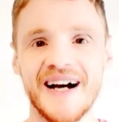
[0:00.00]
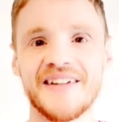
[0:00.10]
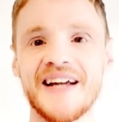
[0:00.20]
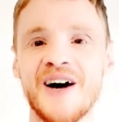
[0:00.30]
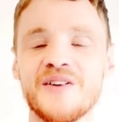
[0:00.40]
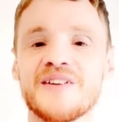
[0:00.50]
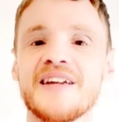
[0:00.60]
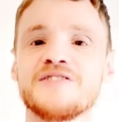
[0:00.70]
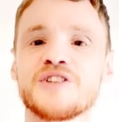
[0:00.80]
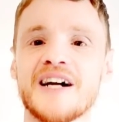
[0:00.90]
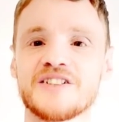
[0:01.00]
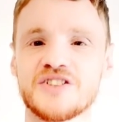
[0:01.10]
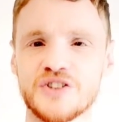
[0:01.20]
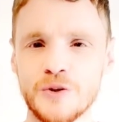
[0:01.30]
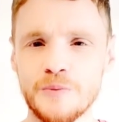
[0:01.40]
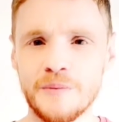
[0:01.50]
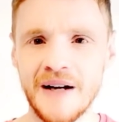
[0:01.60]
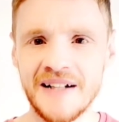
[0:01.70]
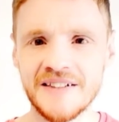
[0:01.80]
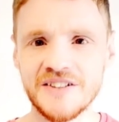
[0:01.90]
And now that they've dragged
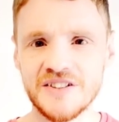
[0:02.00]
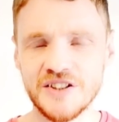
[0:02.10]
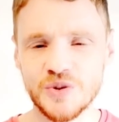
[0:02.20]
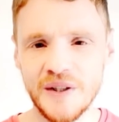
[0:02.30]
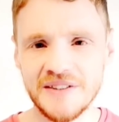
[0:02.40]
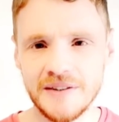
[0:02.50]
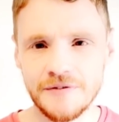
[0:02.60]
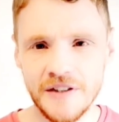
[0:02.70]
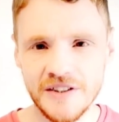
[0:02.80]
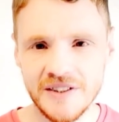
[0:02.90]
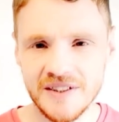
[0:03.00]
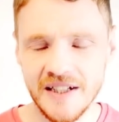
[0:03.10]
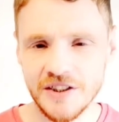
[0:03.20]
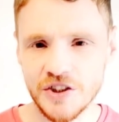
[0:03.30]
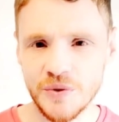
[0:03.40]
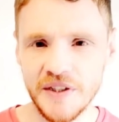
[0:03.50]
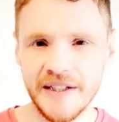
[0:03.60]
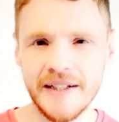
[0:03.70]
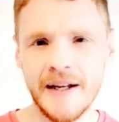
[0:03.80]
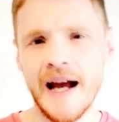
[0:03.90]
Superman into the 21st
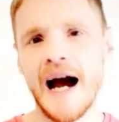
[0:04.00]
century,